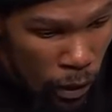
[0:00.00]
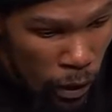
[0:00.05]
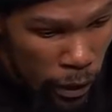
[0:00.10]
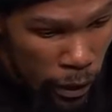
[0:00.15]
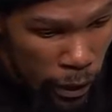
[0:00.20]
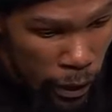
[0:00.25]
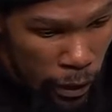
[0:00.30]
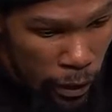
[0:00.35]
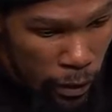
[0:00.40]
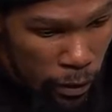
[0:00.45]

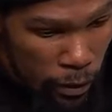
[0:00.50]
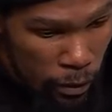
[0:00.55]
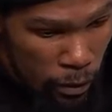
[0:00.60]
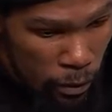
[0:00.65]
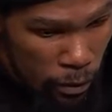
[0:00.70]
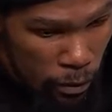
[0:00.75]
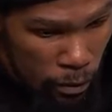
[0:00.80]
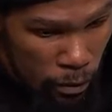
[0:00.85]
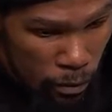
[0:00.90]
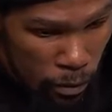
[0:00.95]
Yeah,
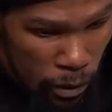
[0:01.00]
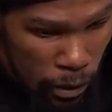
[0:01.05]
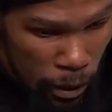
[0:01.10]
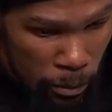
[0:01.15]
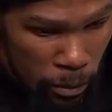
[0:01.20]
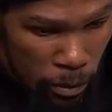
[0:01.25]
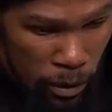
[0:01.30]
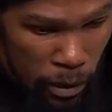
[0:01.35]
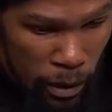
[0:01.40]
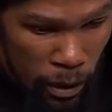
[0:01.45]
a
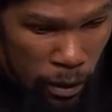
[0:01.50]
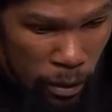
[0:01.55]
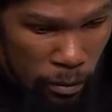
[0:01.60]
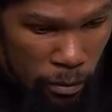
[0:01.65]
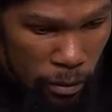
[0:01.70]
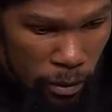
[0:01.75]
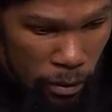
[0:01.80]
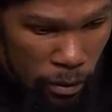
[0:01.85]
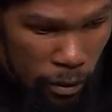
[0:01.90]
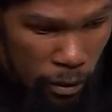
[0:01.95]
couple
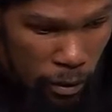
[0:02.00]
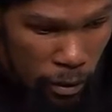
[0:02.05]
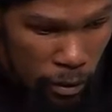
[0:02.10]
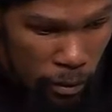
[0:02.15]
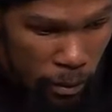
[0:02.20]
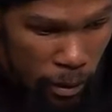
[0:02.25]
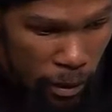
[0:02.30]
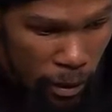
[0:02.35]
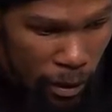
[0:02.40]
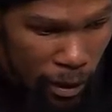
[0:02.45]
times.
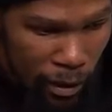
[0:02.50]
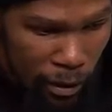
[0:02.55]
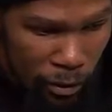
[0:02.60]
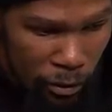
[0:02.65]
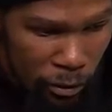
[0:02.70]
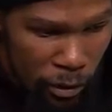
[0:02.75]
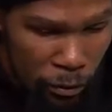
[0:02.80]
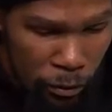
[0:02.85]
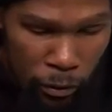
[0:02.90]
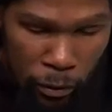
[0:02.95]
I had
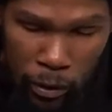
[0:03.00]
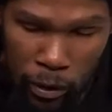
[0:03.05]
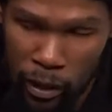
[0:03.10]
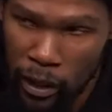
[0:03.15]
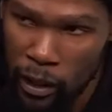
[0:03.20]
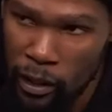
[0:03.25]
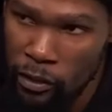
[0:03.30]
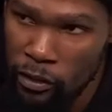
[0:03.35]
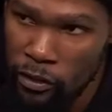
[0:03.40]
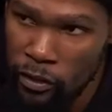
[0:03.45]
3-4
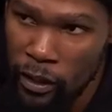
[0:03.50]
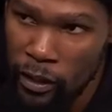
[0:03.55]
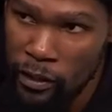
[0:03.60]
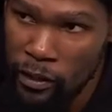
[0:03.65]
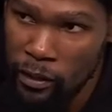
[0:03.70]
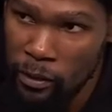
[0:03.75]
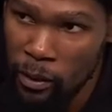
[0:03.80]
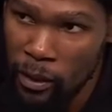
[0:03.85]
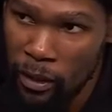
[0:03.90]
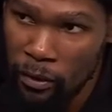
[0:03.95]
game
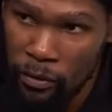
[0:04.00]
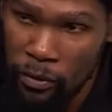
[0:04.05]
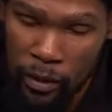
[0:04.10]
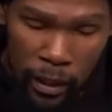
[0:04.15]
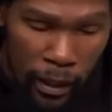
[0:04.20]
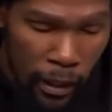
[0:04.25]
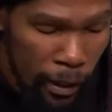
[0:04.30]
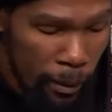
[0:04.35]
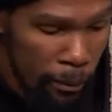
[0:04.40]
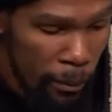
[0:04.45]
stretches where I feel
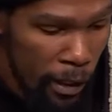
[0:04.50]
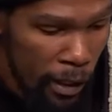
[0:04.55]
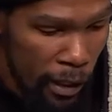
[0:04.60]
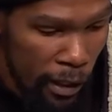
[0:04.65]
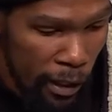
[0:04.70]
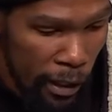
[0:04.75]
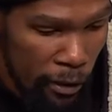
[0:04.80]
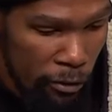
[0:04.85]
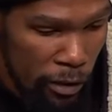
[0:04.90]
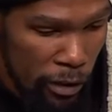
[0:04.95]
like I
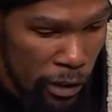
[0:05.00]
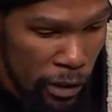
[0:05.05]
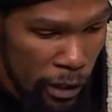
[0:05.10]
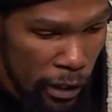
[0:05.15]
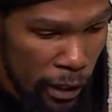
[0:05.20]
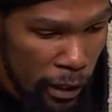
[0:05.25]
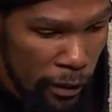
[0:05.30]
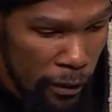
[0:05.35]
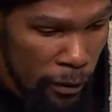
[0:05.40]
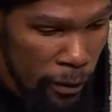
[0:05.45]
made every
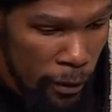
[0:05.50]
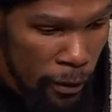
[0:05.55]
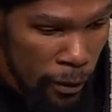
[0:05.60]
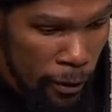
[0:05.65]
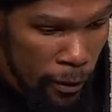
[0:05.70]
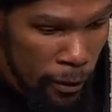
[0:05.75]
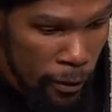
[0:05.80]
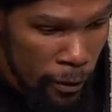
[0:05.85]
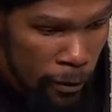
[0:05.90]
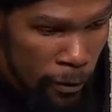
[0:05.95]
shot.
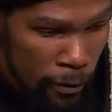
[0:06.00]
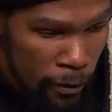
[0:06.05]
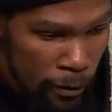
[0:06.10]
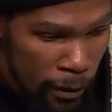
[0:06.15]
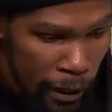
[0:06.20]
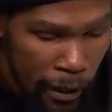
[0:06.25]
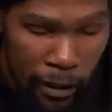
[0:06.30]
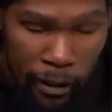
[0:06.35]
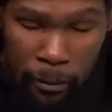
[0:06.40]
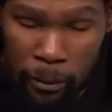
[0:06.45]

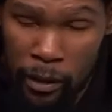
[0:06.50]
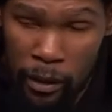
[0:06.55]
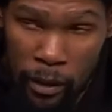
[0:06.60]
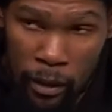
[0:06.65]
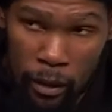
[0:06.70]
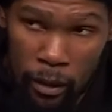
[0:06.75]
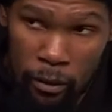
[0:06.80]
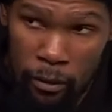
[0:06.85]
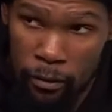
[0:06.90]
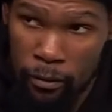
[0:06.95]
They come and
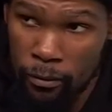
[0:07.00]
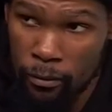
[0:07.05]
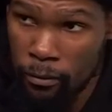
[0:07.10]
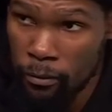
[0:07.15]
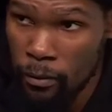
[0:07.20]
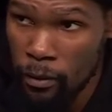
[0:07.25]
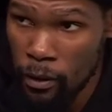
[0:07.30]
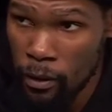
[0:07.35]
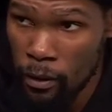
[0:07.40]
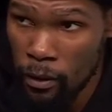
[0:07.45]
go,
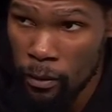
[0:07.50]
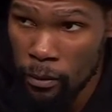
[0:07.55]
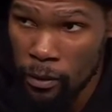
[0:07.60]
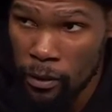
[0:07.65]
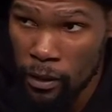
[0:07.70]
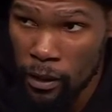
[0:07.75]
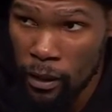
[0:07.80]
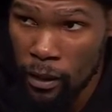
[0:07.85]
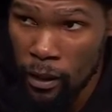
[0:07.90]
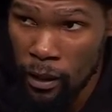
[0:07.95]
you know what I'm
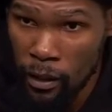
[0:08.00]
saying?